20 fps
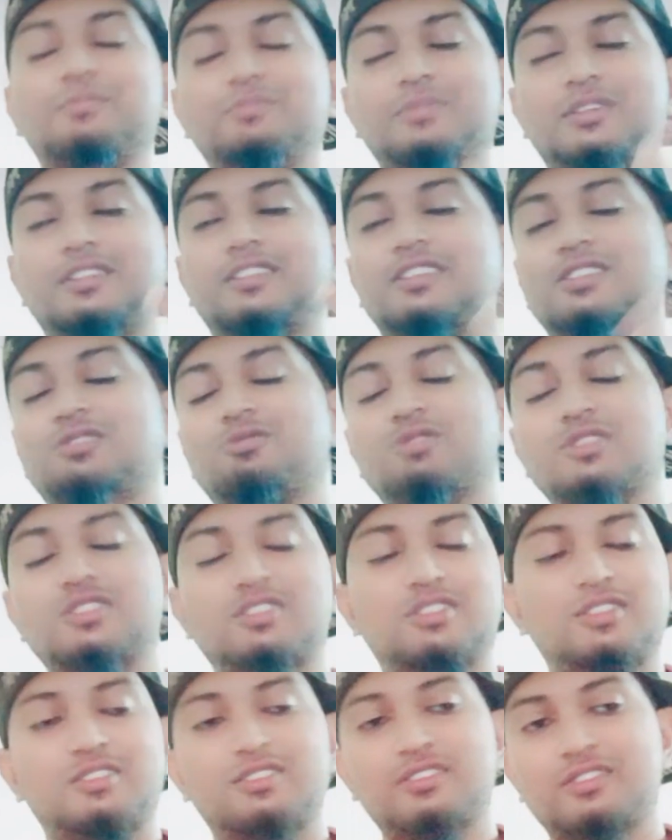but this
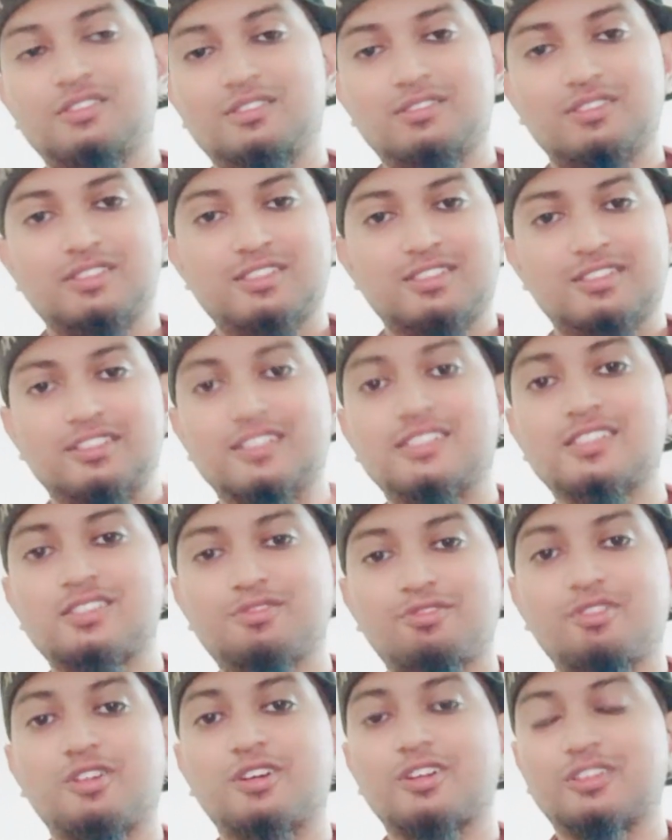
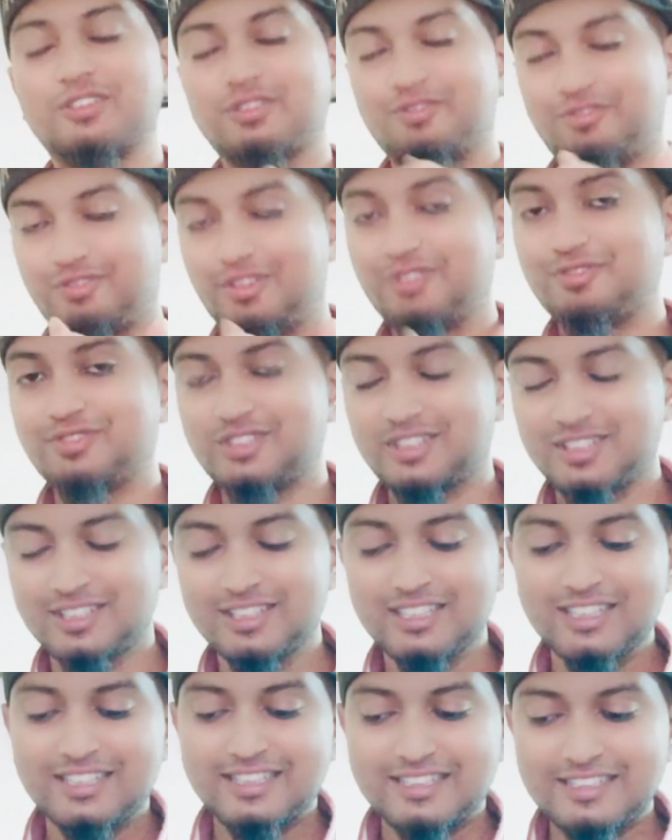is for the 5th
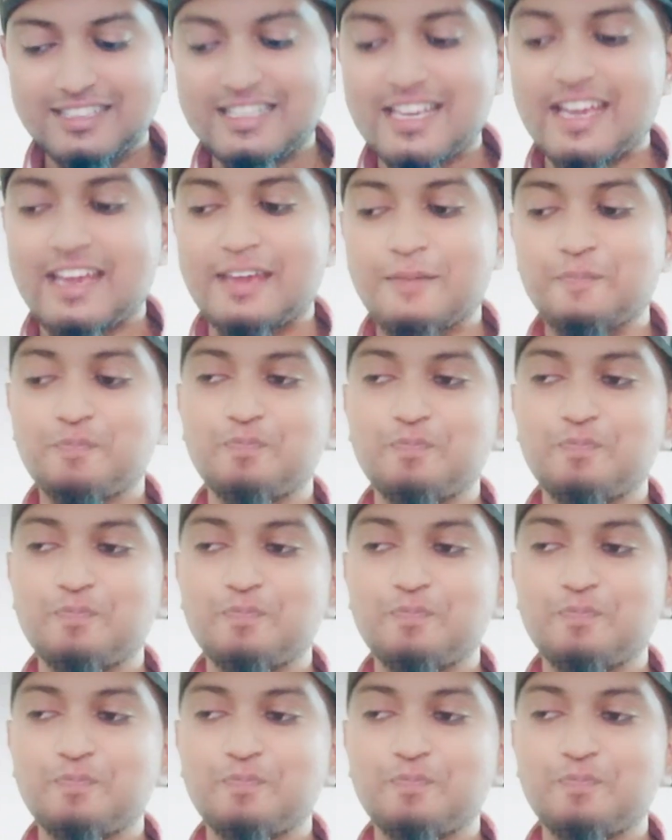day.